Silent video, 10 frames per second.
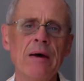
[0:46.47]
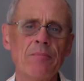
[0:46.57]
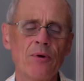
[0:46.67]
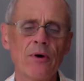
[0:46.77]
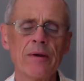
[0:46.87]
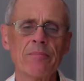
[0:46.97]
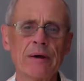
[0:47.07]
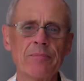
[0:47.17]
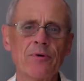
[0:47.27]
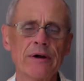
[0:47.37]
point by
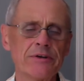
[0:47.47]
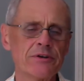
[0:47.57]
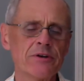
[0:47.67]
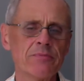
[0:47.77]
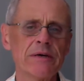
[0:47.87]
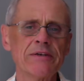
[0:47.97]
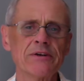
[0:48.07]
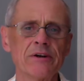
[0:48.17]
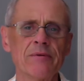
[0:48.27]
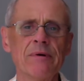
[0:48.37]
point, term by
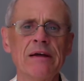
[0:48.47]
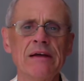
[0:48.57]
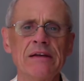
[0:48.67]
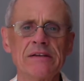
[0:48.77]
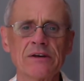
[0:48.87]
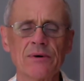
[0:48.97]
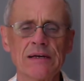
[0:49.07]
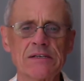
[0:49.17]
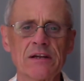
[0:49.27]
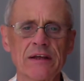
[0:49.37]
term, so
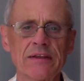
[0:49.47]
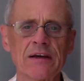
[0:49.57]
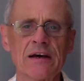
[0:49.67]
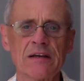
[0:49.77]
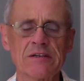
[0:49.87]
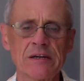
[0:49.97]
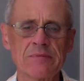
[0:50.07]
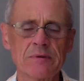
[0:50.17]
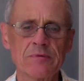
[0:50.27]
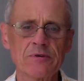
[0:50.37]
as to let the
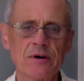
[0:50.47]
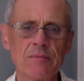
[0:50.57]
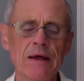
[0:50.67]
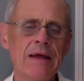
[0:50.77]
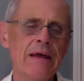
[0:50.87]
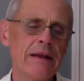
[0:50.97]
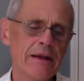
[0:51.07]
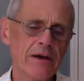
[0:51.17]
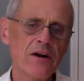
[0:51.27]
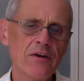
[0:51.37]
concepts absorb.
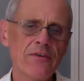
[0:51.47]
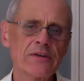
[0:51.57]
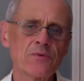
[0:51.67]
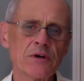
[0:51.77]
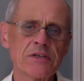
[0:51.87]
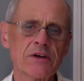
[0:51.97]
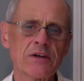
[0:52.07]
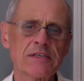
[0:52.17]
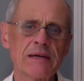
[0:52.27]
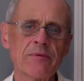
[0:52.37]
Not all of these words are going
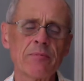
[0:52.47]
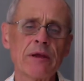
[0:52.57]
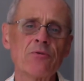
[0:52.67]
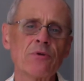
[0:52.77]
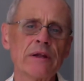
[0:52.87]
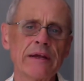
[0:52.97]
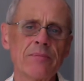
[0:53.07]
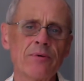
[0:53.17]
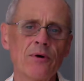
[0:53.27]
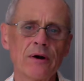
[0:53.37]
to seem to be really
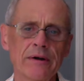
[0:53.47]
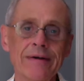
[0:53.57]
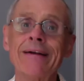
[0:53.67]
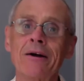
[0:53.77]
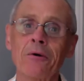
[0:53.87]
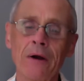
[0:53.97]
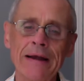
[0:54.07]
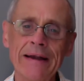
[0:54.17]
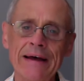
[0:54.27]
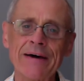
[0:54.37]
important
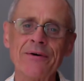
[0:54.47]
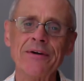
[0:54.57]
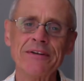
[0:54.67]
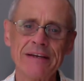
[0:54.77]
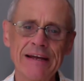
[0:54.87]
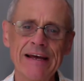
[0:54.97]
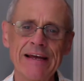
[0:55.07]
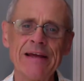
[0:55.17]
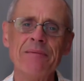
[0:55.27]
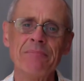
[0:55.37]
right now,
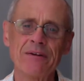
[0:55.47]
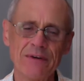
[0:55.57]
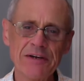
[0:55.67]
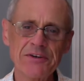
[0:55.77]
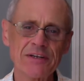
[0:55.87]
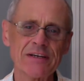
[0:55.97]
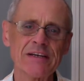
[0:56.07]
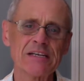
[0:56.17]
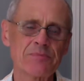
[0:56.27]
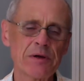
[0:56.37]
today, but eventually,
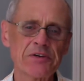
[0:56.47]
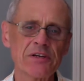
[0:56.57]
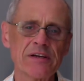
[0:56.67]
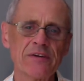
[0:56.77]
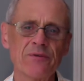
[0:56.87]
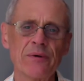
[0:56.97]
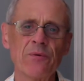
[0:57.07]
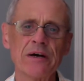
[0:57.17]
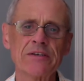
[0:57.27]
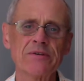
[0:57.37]
especially if we
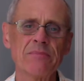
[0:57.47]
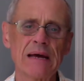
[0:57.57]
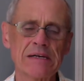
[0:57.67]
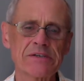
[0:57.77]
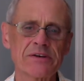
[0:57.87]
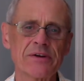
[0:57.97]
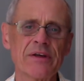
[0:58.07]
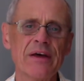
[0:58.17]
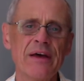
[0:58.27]
want to master